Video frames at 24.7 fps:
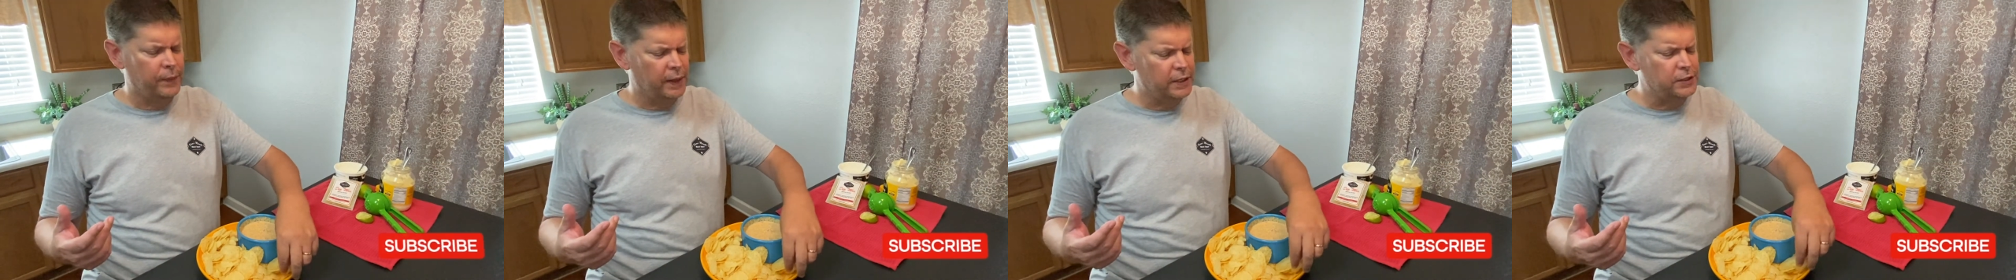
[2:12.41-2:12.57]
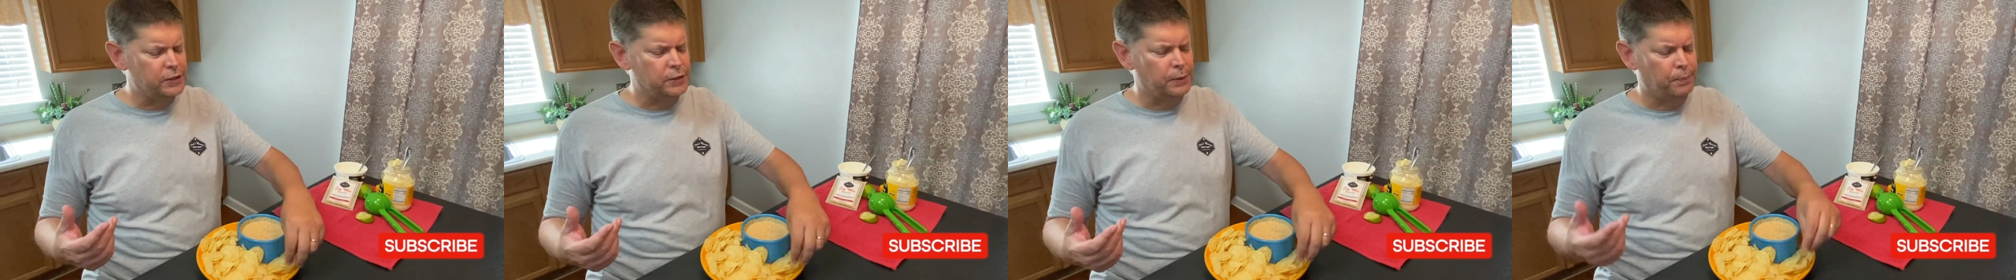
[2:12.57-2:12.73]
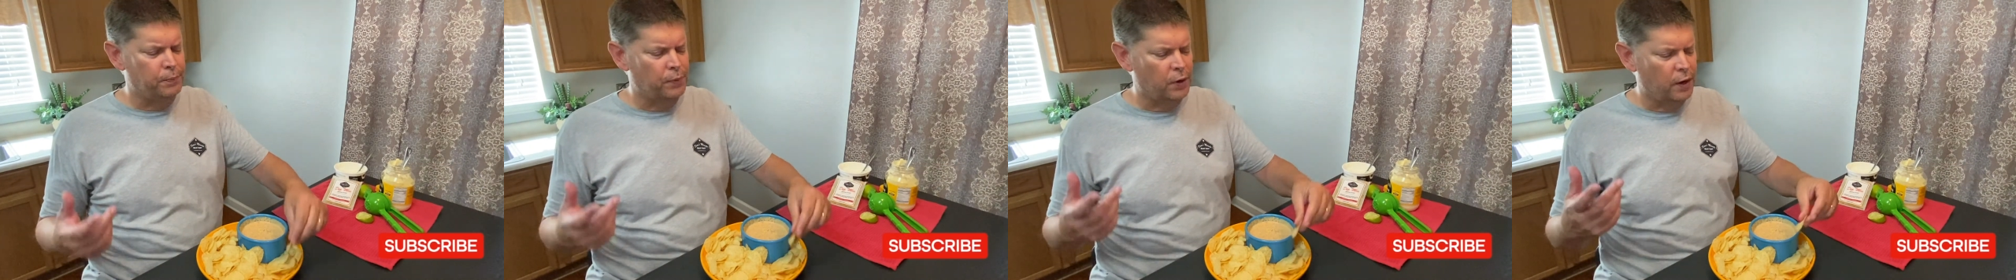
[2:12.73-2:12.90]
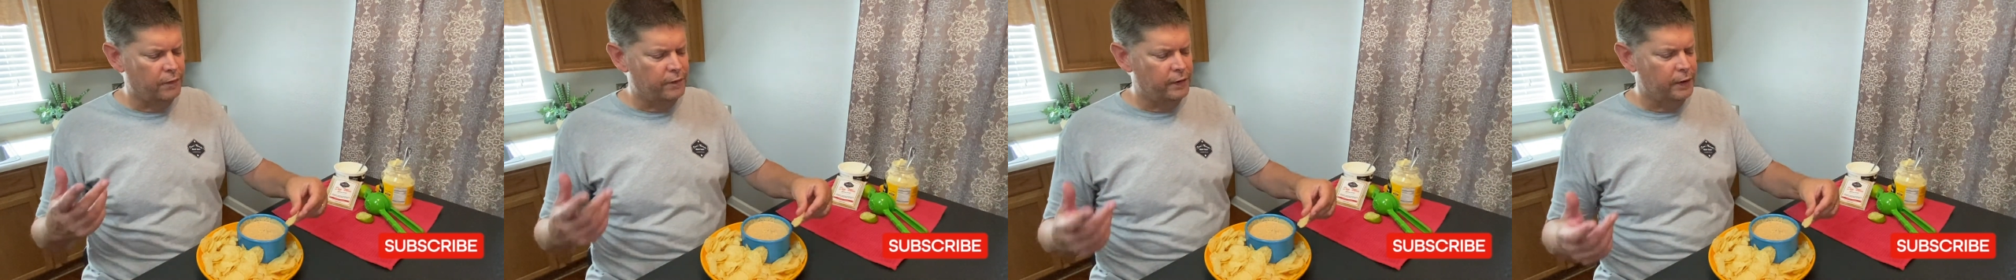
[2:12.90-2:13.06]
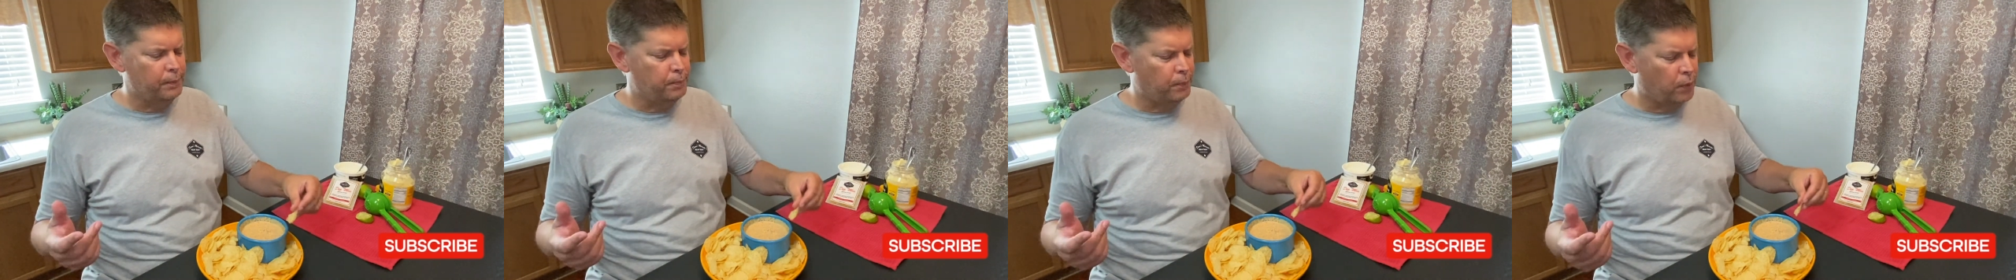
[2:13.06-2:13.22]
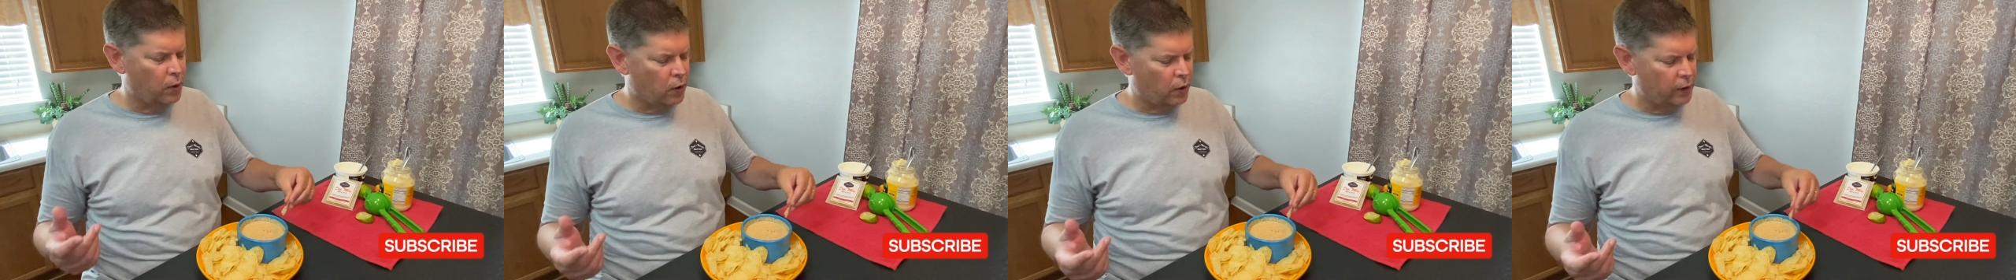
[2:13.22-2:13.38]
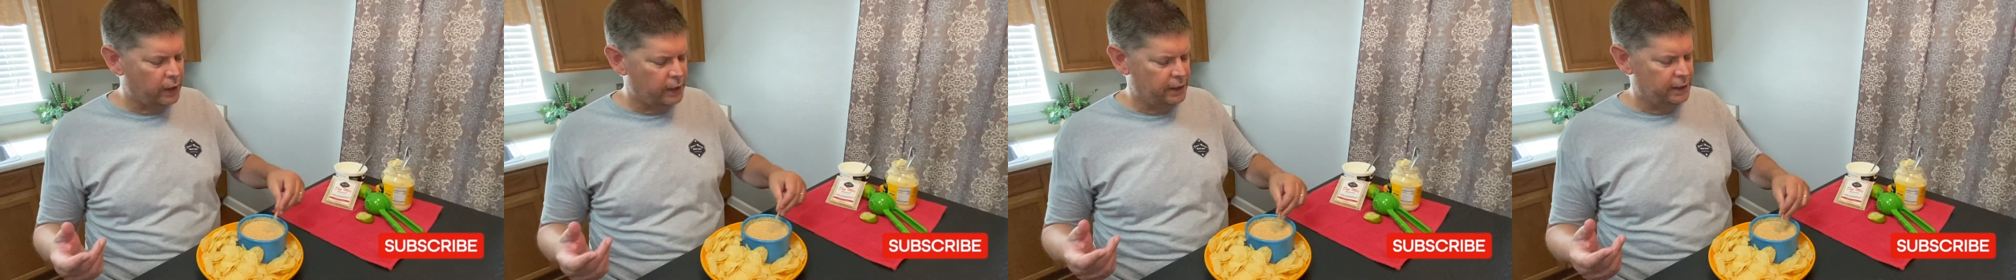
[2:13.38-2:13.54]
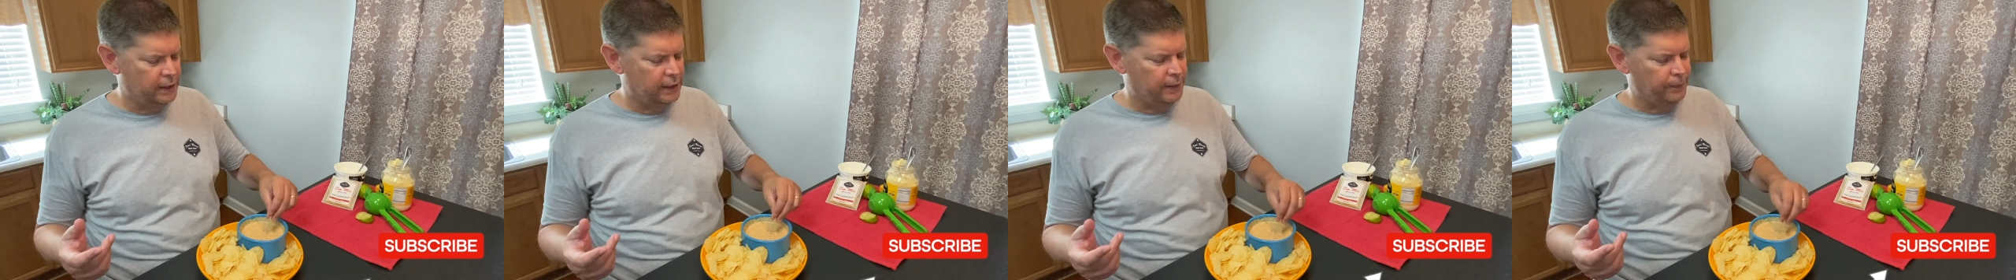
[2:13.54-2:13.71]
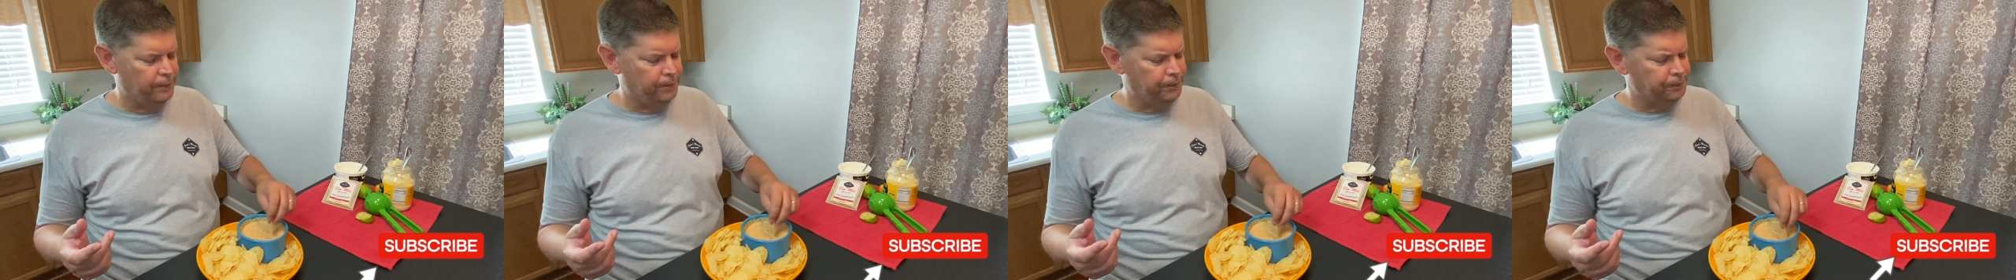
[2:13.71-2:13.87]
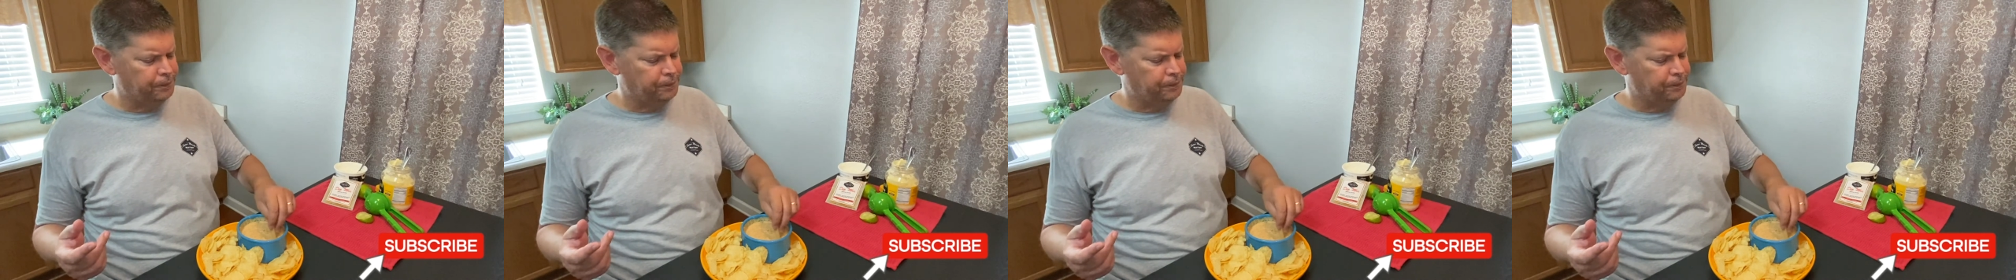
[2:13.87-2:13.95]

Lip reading: is the perfect party dip.